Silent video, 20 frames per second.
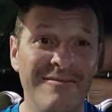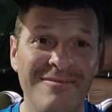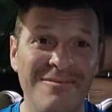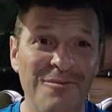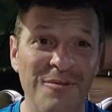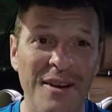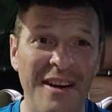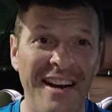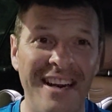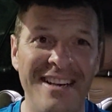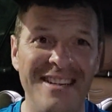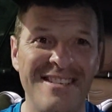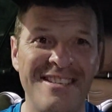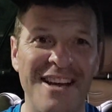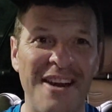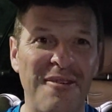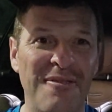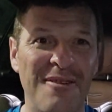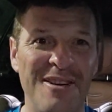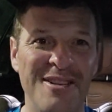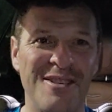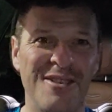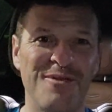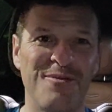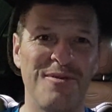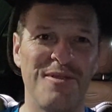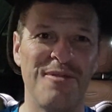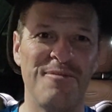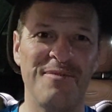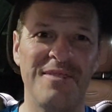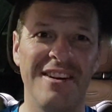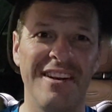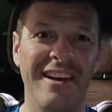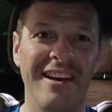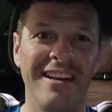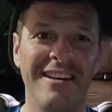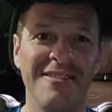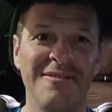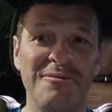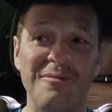win any stake races with him
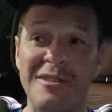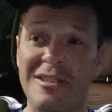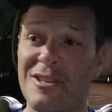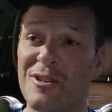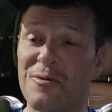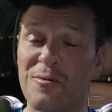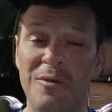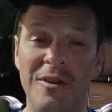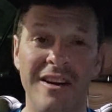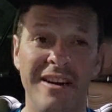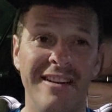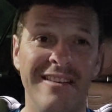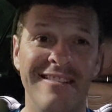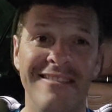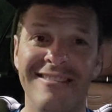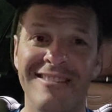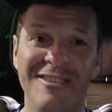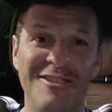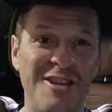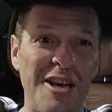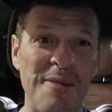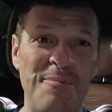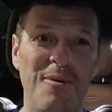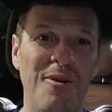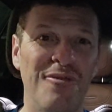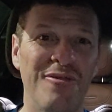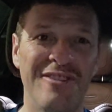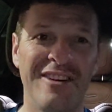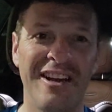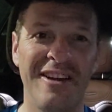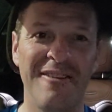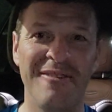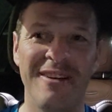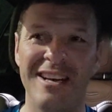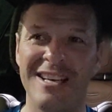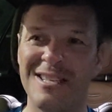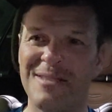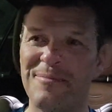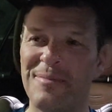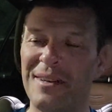tonight. We just won a cheap overnight
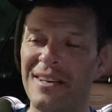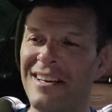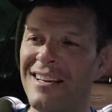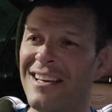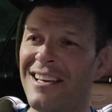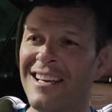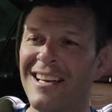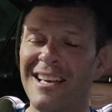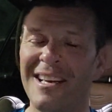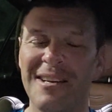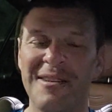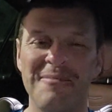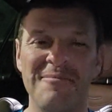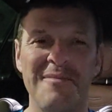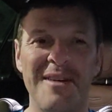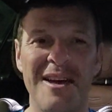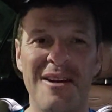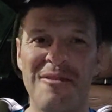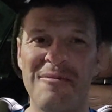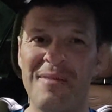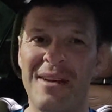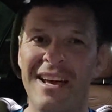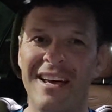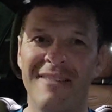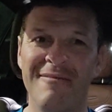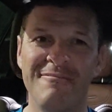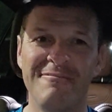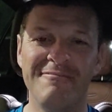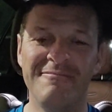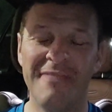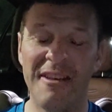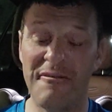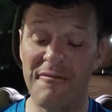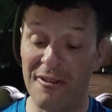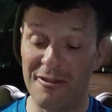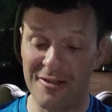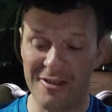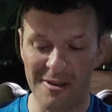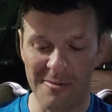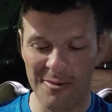race, but man, oh man, it
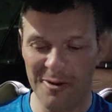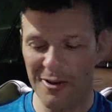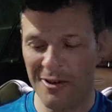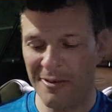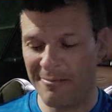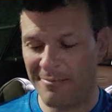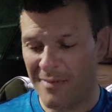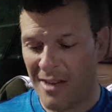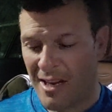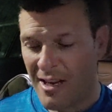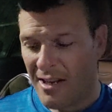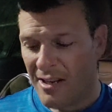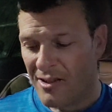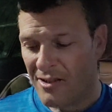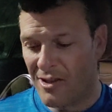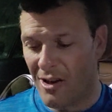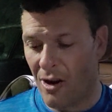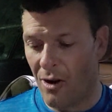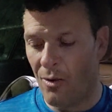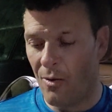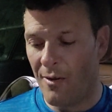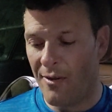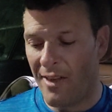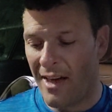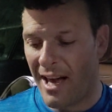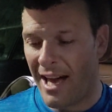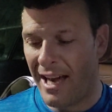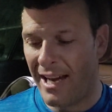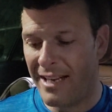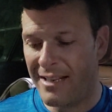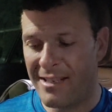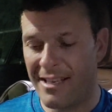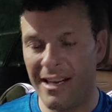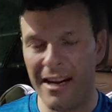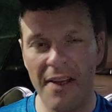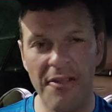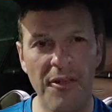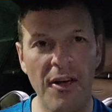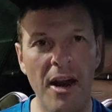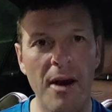felt some good. So that is it.
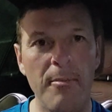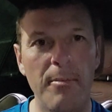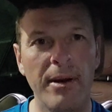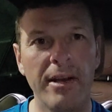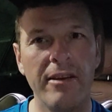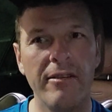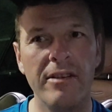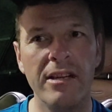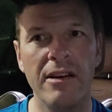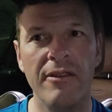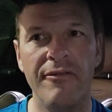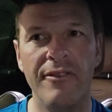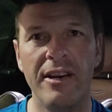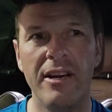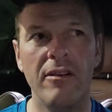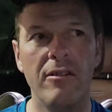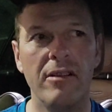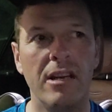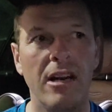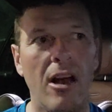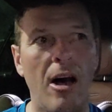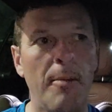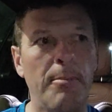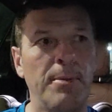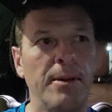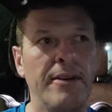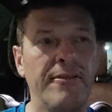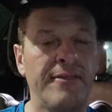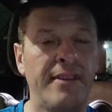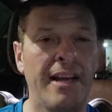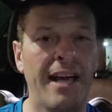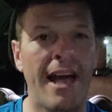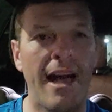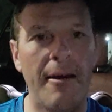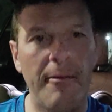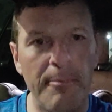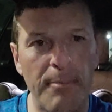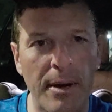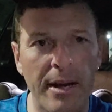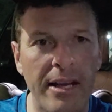I thought I'd bring you a little video, a little uplifting,
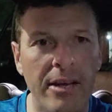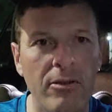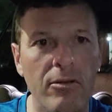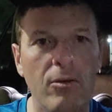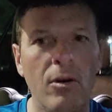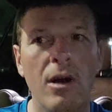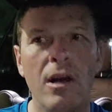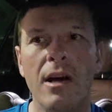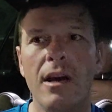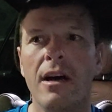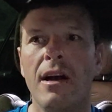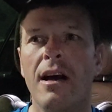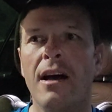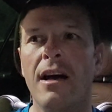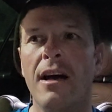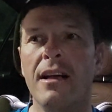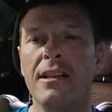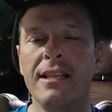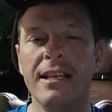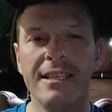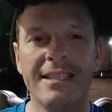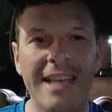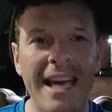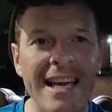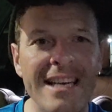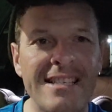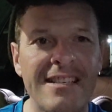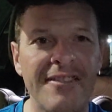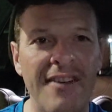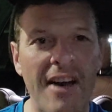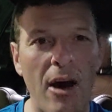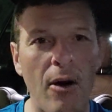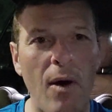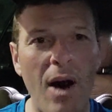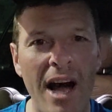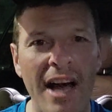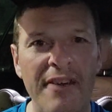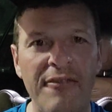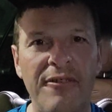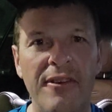bring you a little taste of how
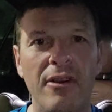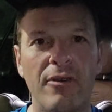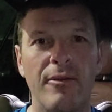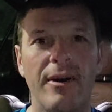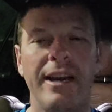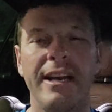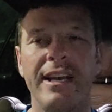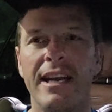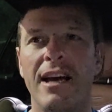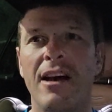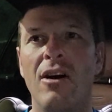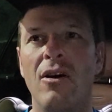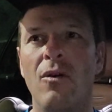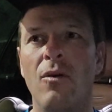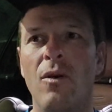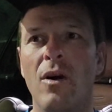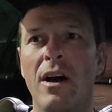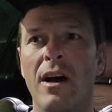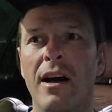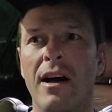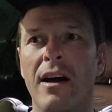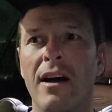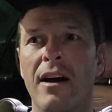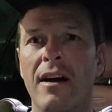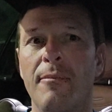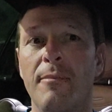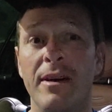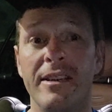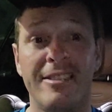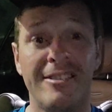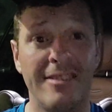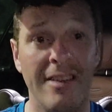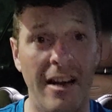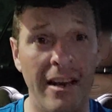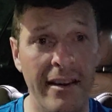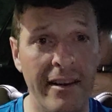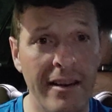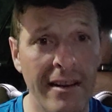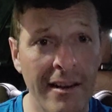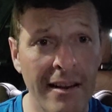I feel right now. My
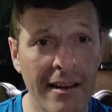son,